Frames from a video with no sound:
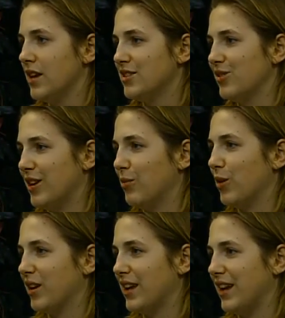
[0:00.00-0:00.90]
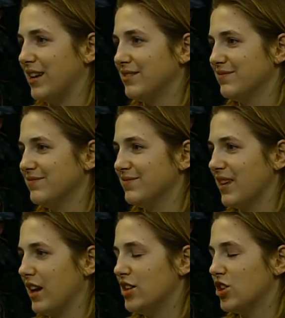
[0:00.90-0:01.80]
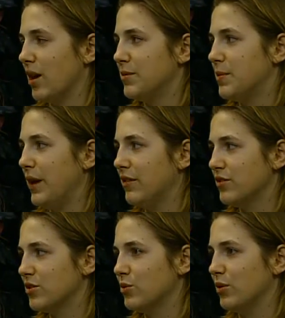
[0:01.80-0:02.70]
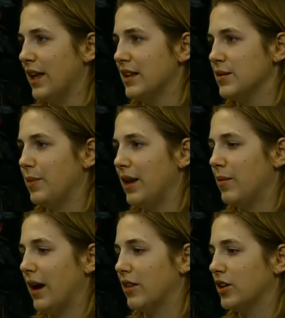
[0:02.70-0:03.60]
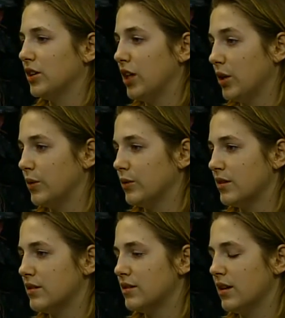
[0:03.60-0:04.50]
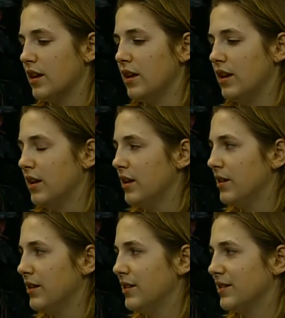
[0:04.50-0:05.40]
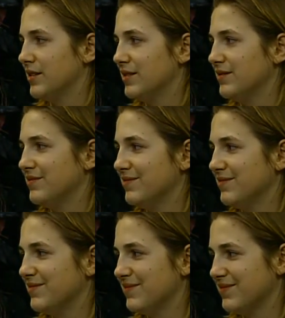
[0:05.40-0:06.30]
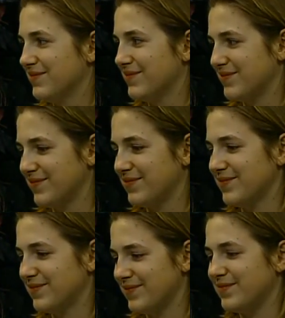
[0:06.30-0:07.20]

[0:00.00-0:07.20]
So they're working a job to pay for school and to pay back their loans and loans are getting harder to get also.